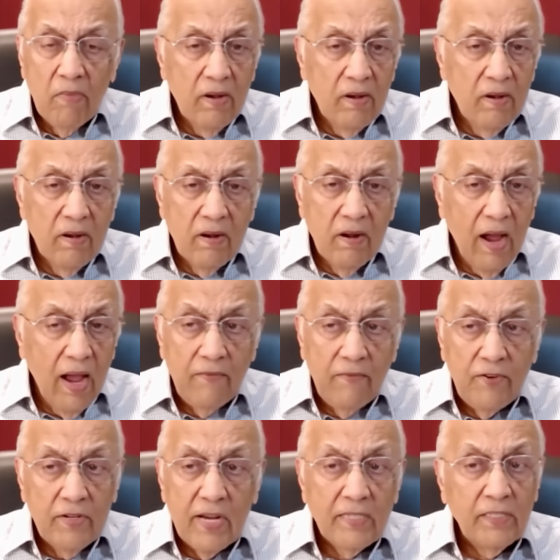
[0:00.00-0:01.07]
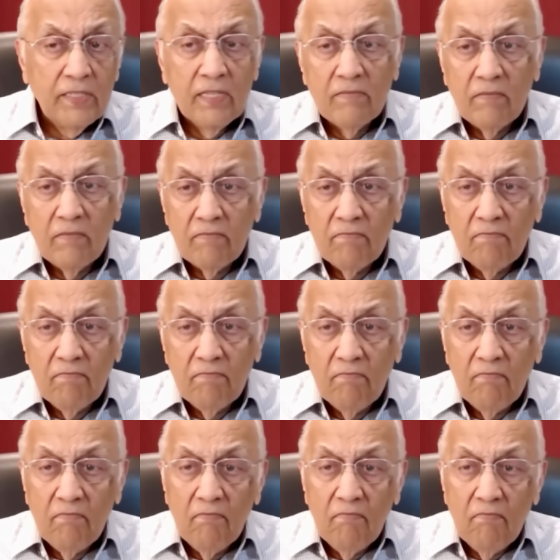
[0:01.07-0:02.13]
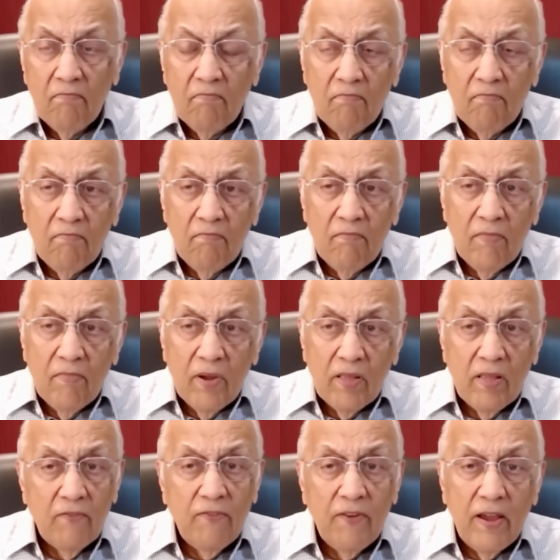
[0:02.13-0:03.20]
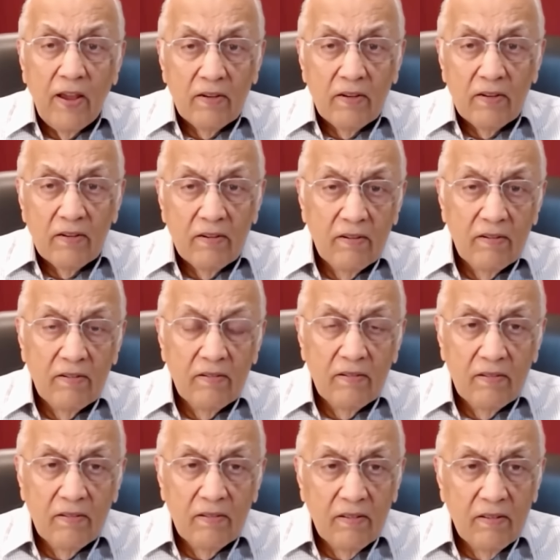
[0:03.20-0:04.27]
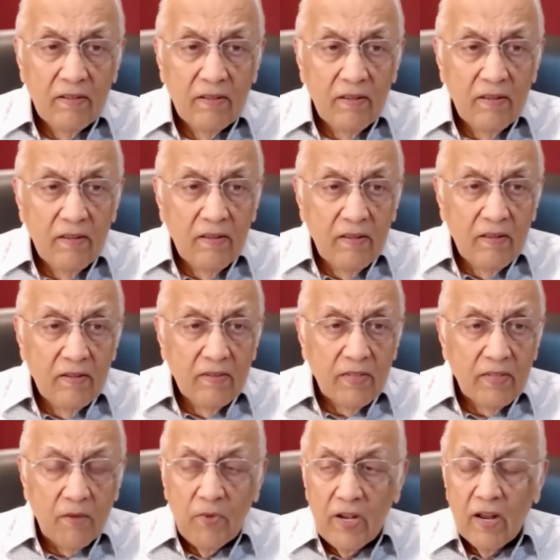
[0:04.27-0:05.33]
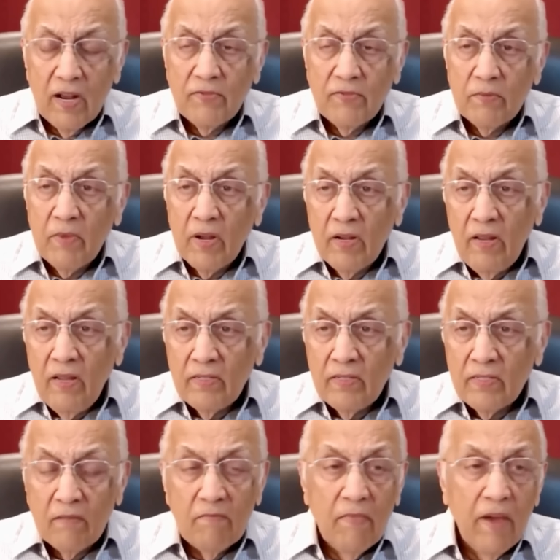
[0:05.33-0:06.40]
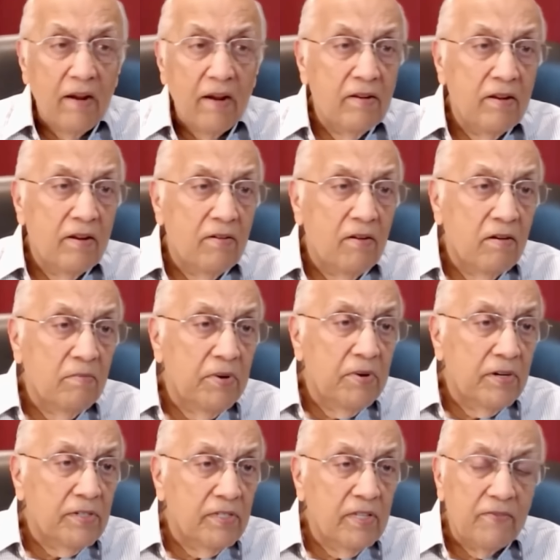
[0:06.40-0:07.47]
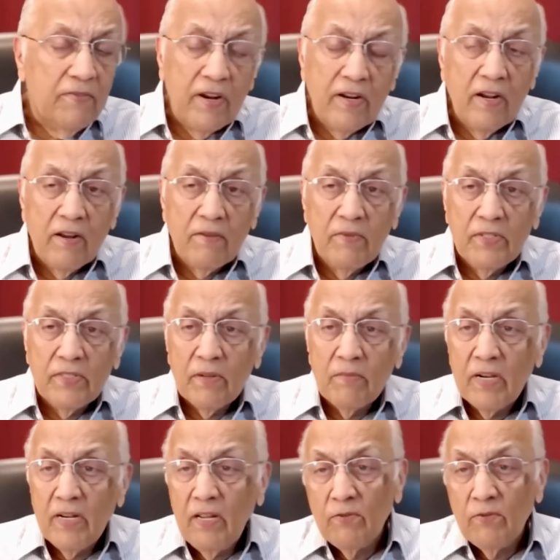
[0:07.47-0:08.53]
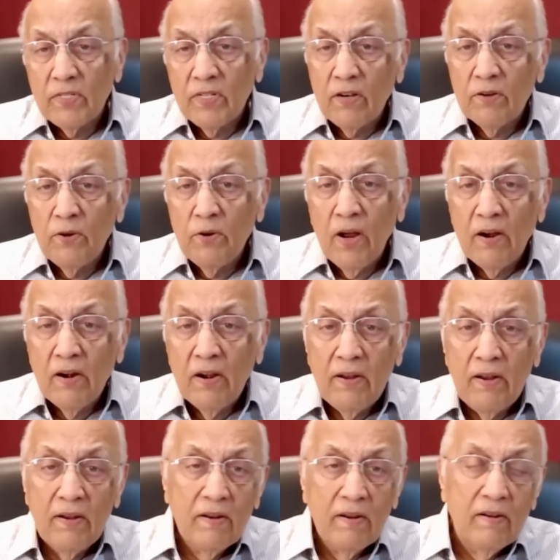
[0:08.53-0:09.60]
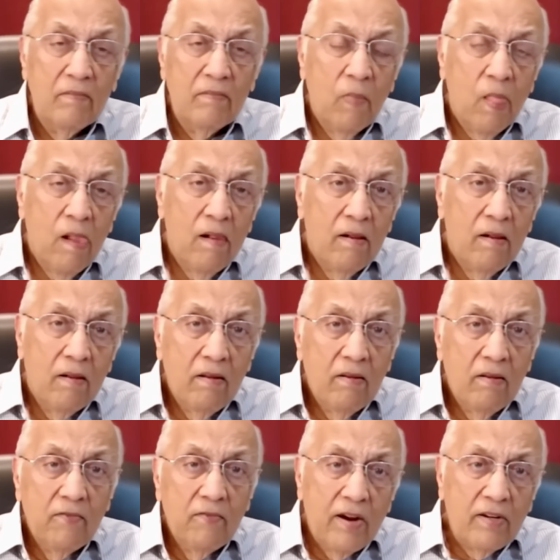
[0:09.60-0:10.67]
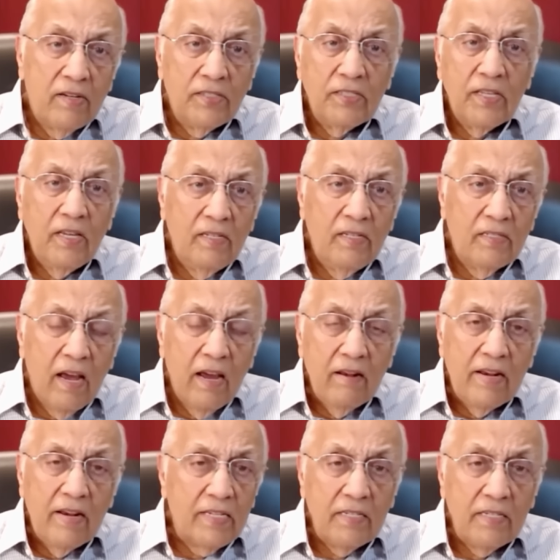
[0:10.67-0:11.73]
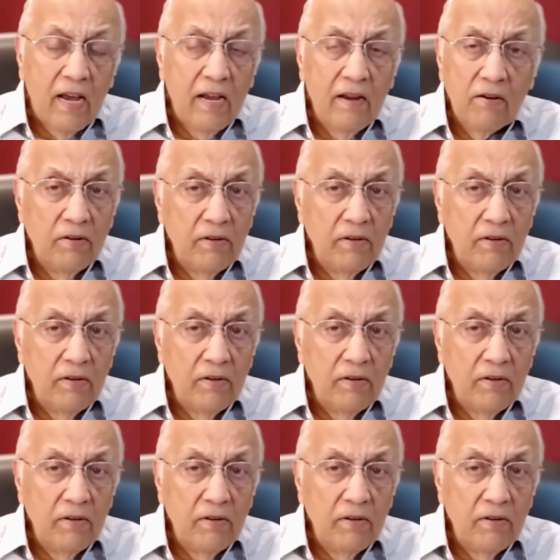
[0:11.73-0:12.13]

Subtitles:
But I have to test them. And they failed. Some went after money. Some married the wrong person. They fell in love with somebody who was not wholehearted. And various things that I test. I